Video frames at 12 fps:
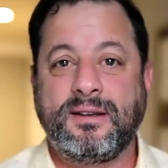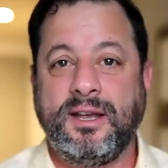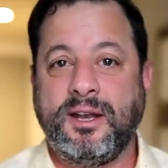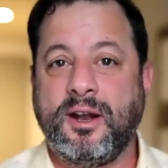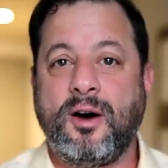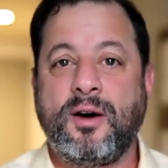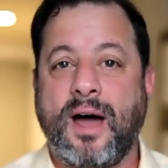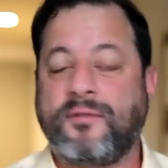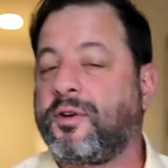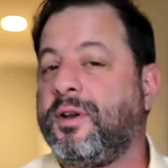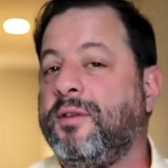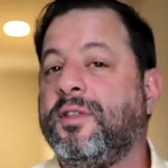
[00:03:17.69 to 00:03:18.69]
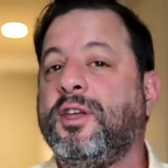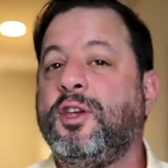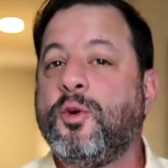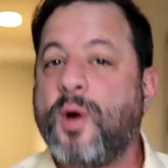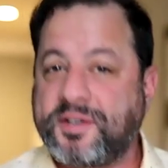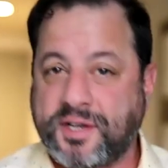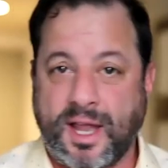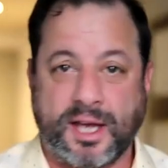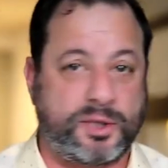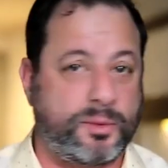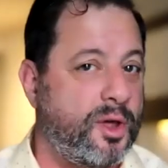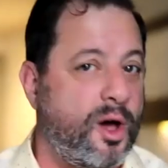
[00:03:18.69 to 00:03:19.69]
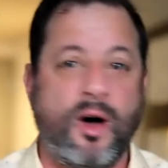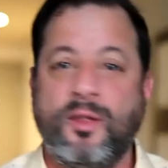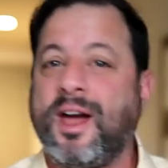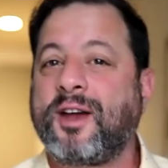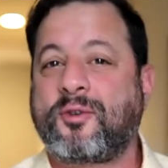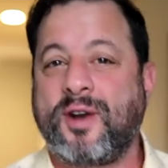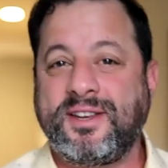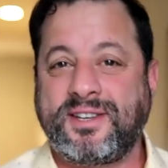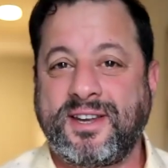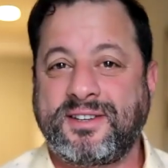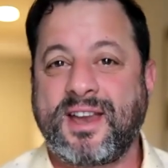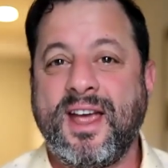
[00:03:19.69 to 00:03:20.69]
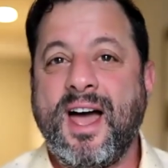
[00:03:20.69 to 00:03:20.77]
You know, after even the U.S. election with all that craziness,